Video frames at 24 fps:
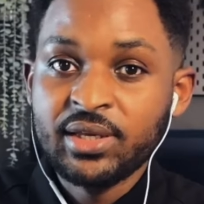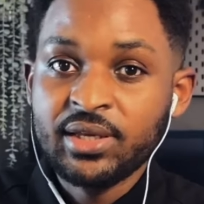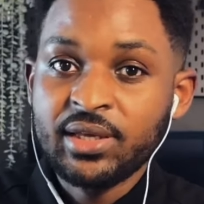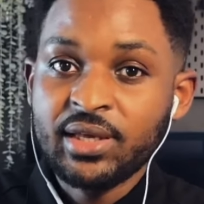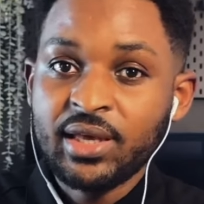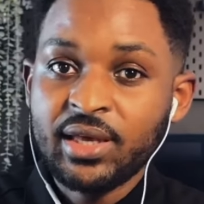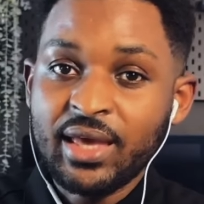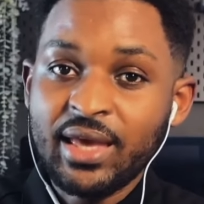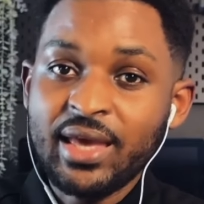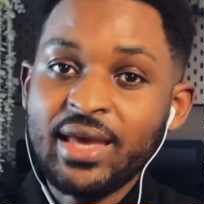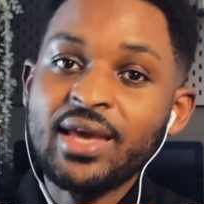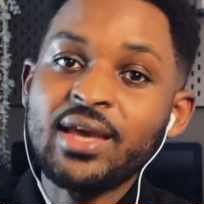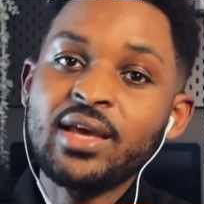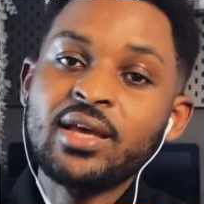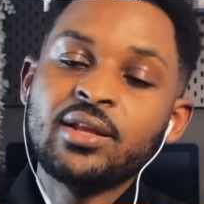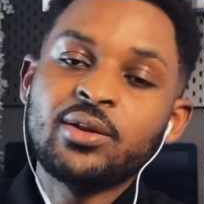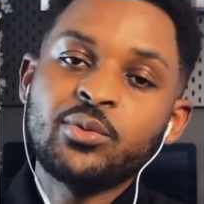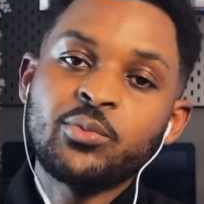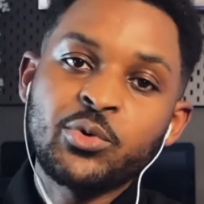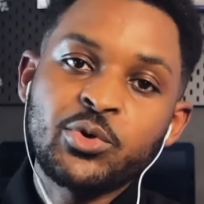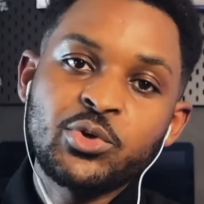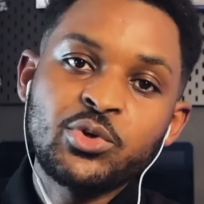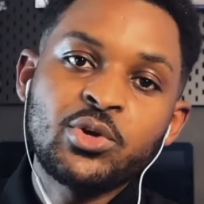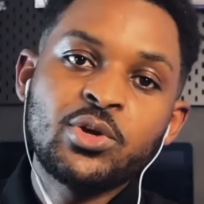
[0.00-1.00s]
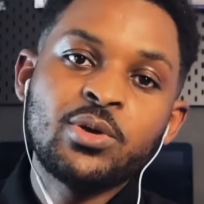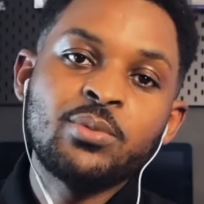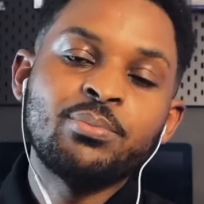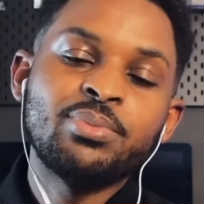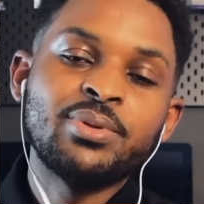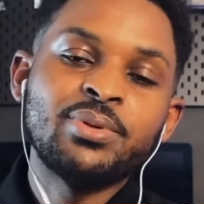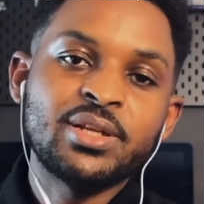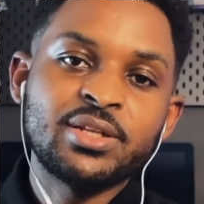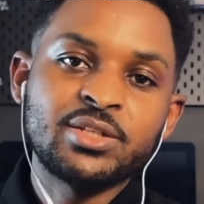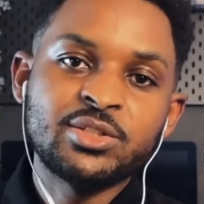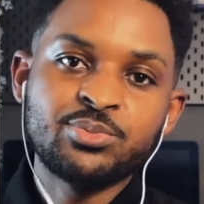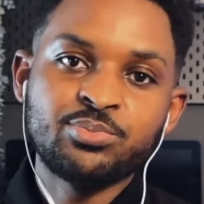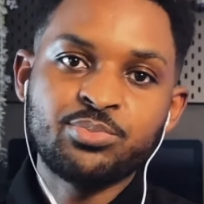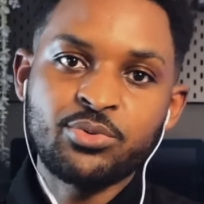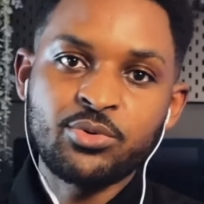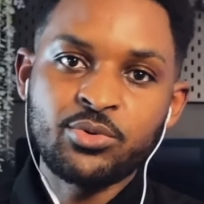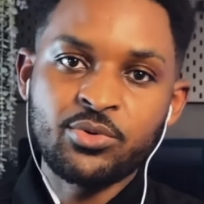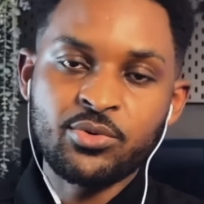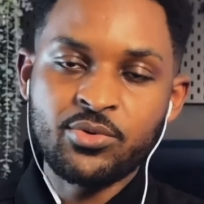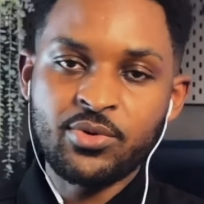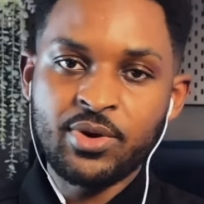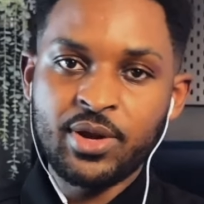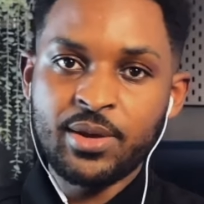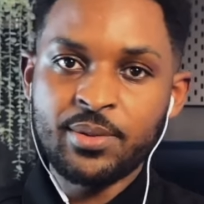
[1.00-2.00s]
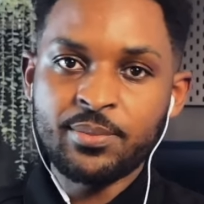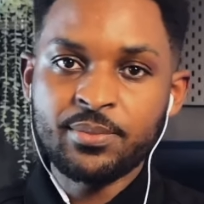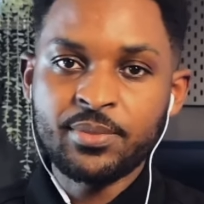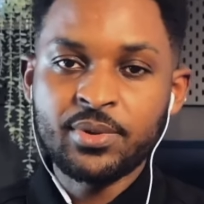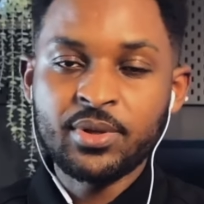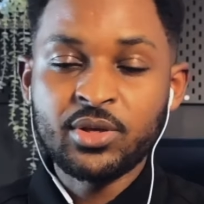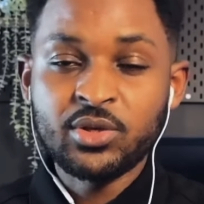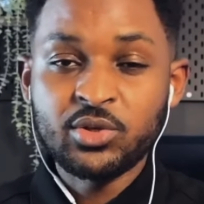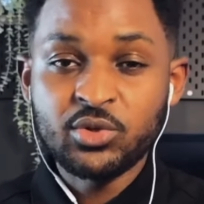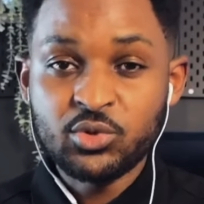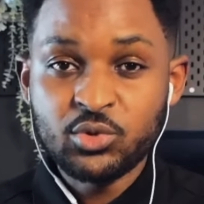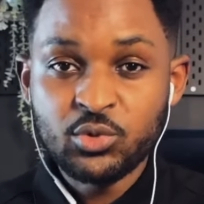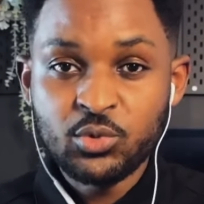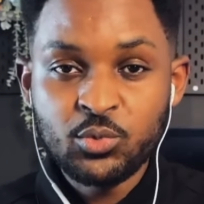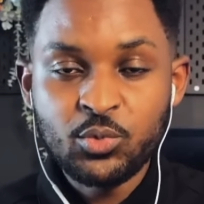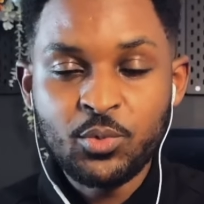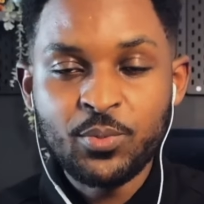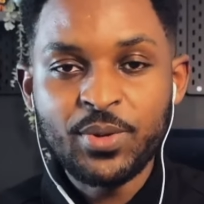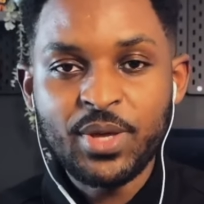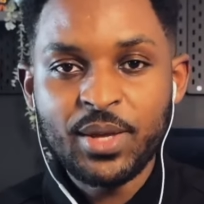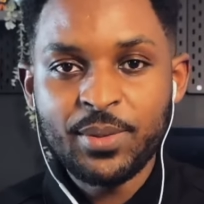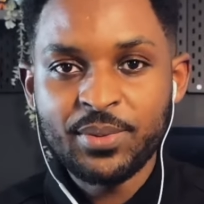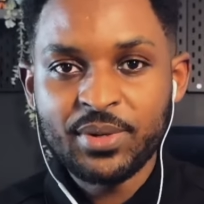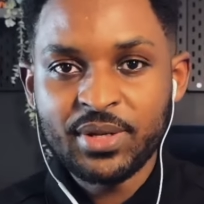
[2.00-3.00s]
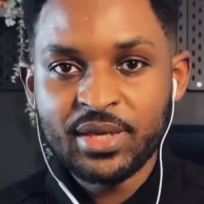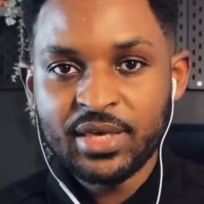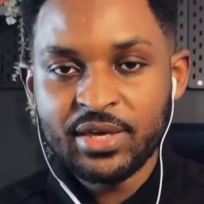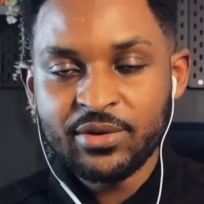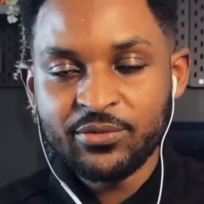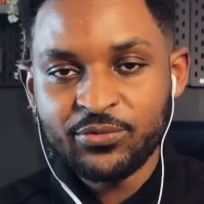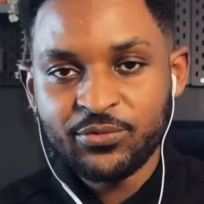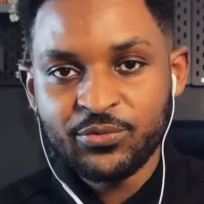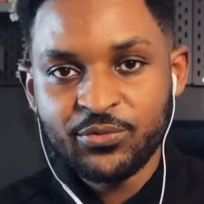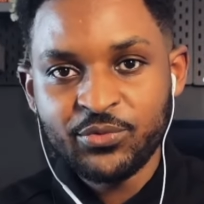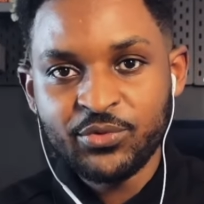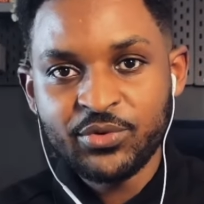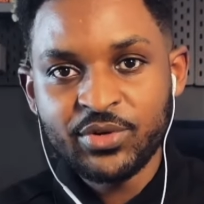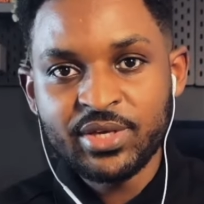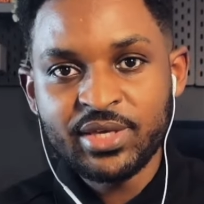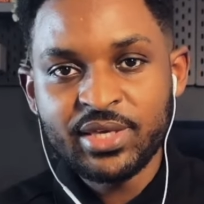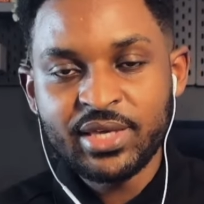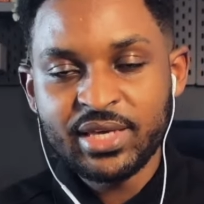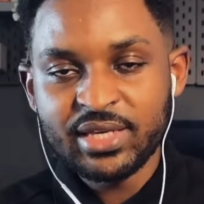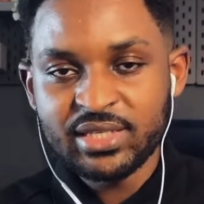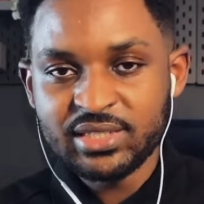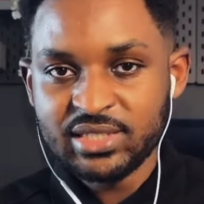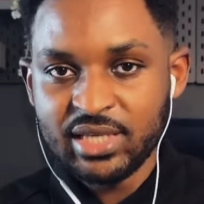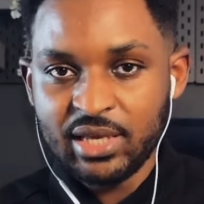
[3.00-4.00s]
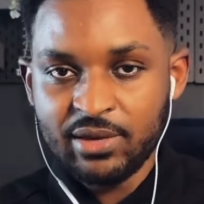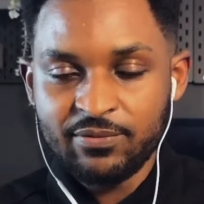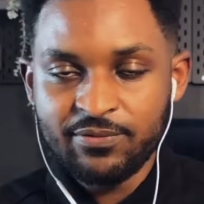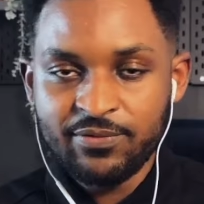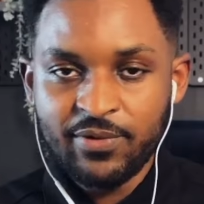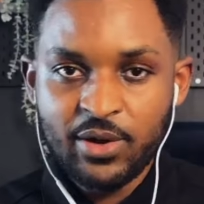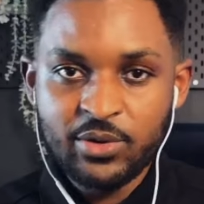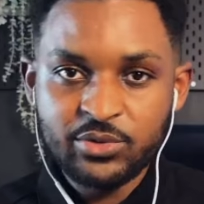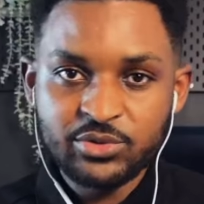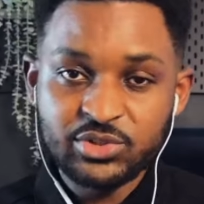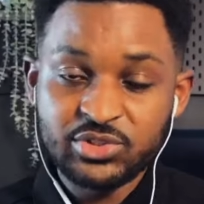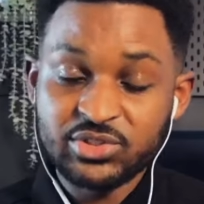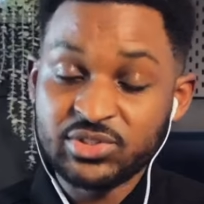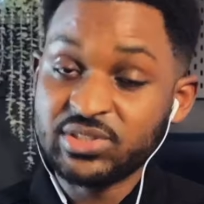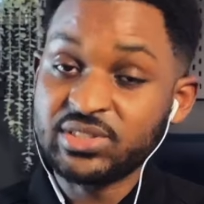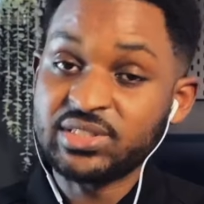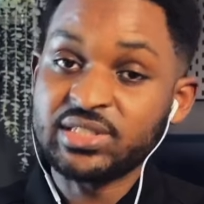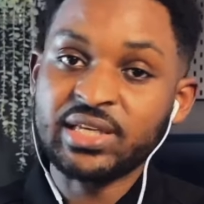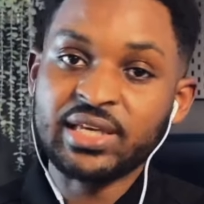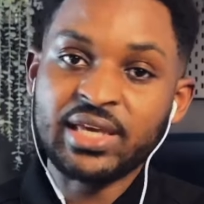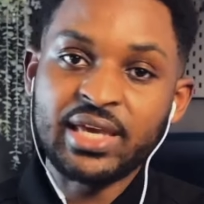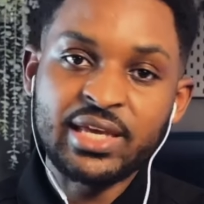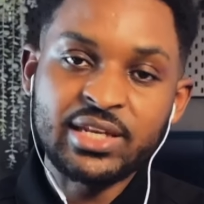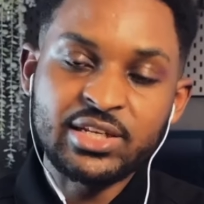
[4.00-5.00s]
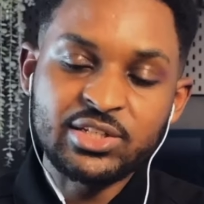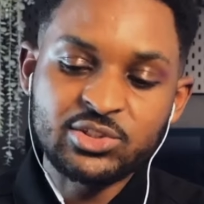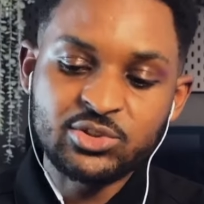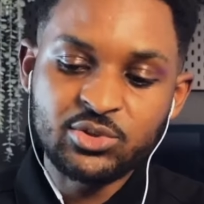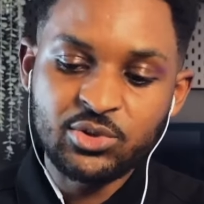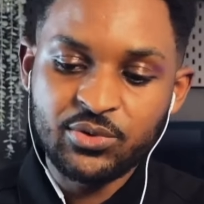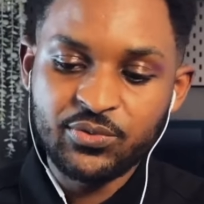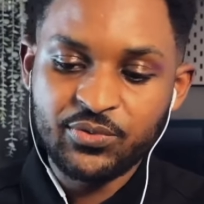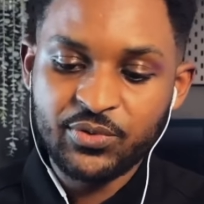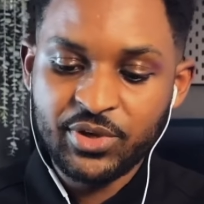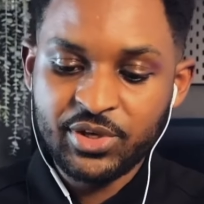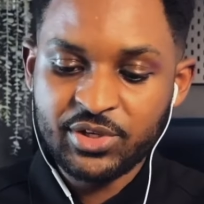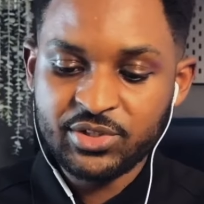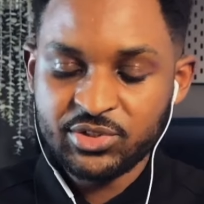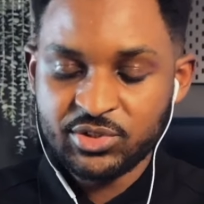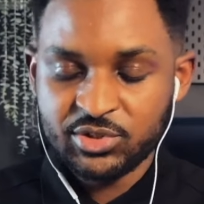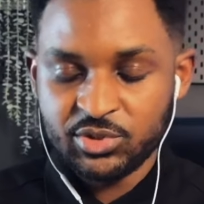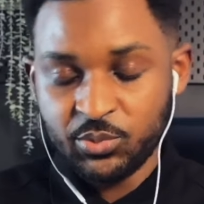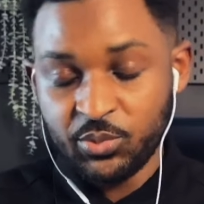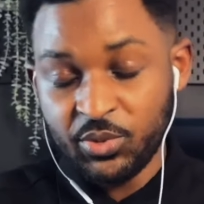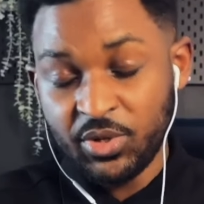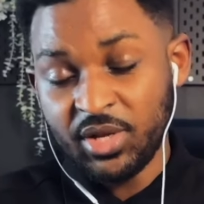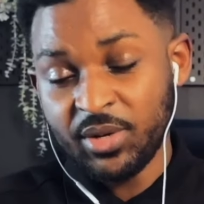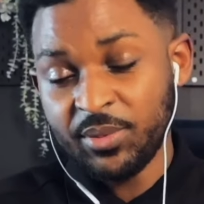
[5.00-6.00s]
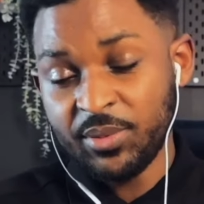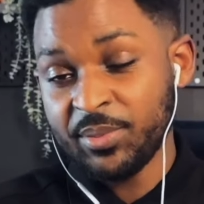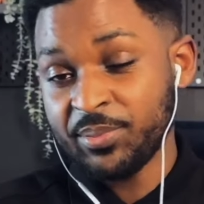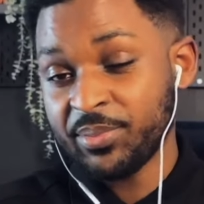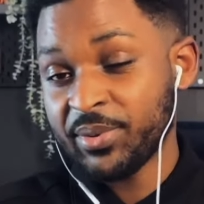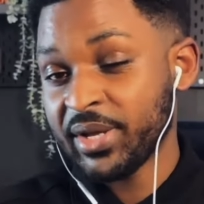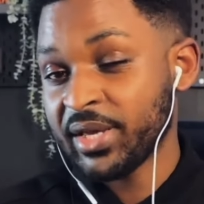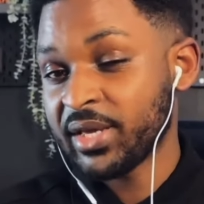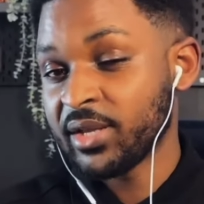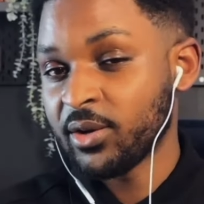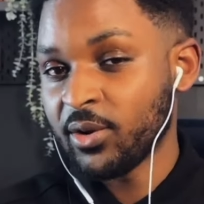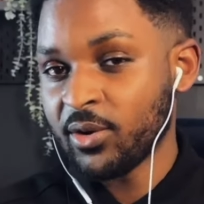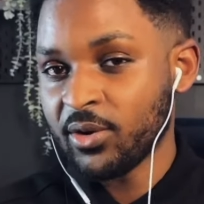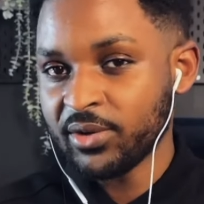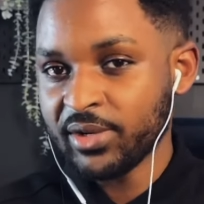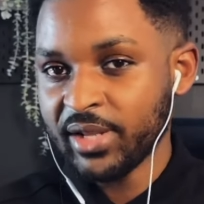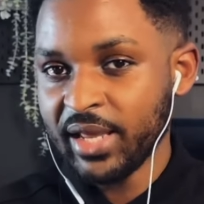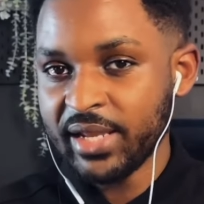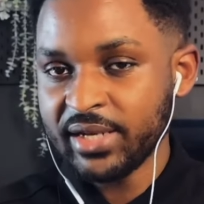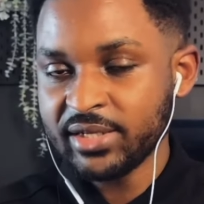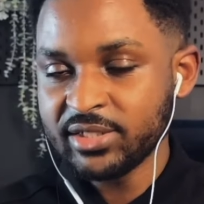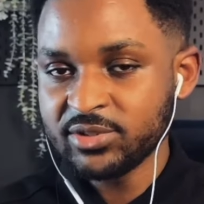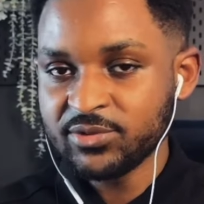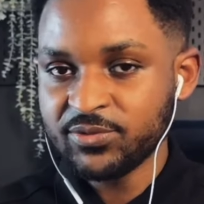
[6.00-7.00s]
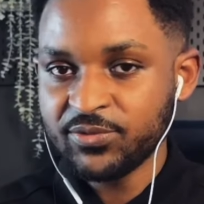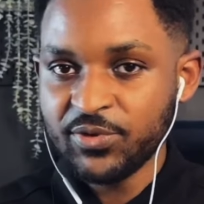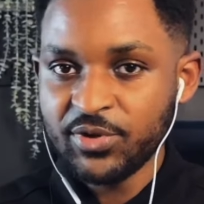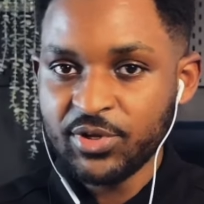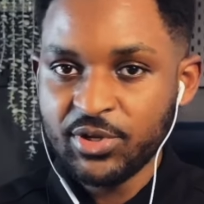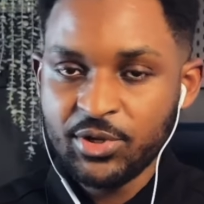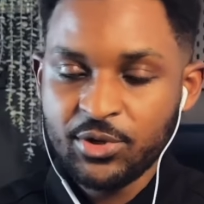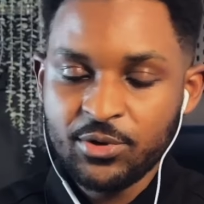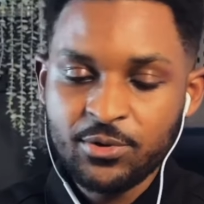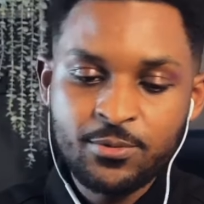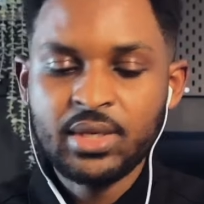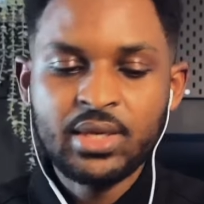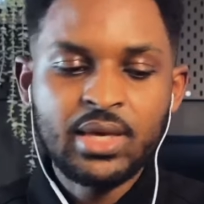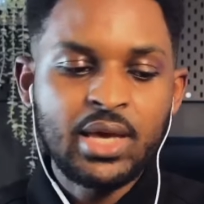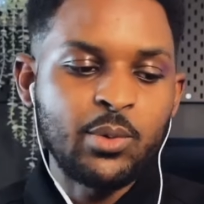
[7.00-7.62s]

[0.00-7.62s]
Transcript: And when you complete this program, you will be able to get free exam vouchers to take any certification. So we're gonna be breaking all that in this video.